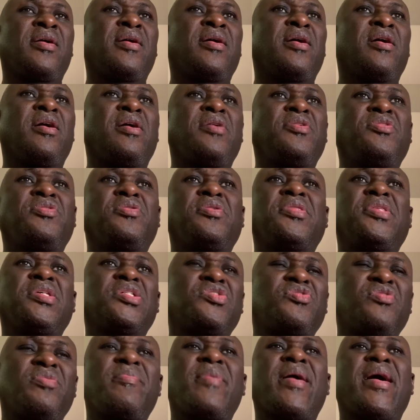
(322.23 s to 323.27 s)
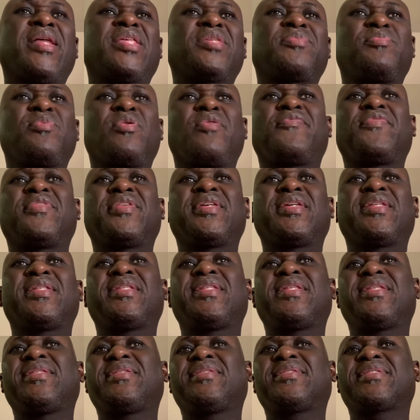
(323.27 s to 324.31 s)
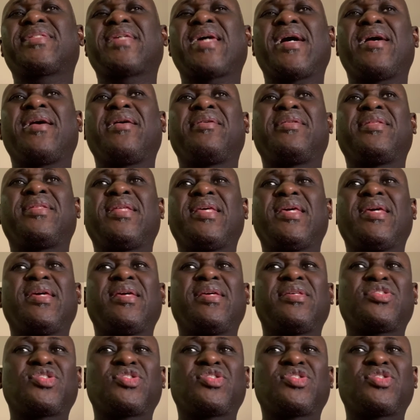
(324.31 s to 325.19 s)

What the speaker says: This reminds me of the